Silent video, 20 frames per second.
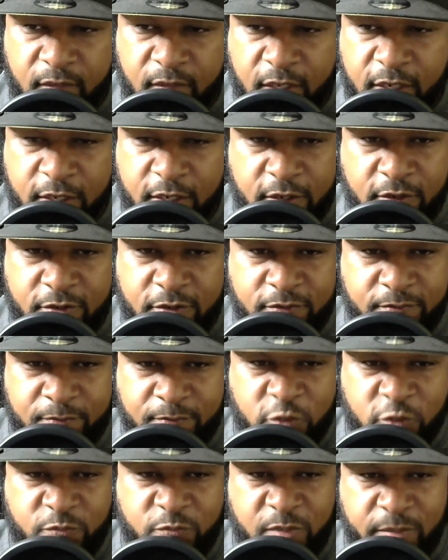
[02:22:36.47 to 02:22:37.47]
you know,
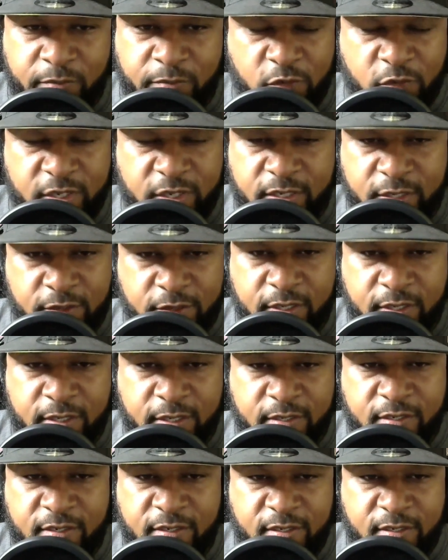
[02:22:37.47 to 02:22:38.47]
most people wouldn't do it.
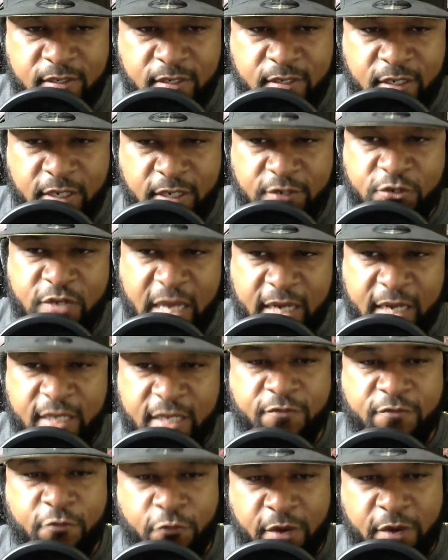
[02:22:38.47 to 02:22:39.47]
And you got to
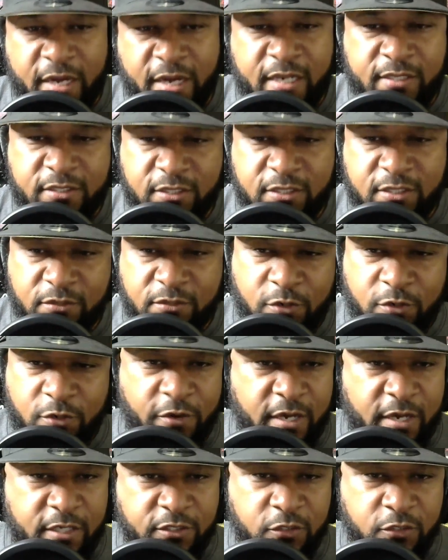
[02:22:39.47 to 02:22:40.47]
give credit to what
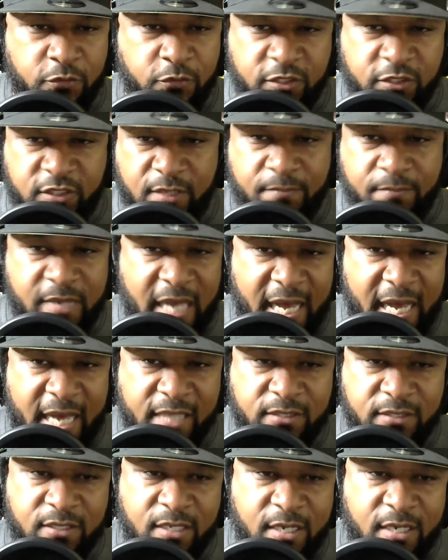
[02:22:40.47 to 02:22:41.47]
credit's due, because some
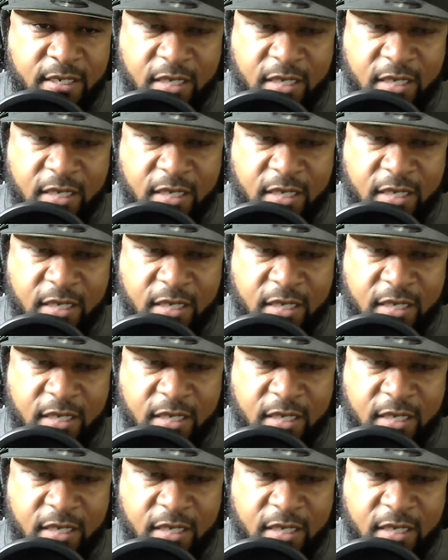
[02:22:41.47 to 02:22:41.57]
guys,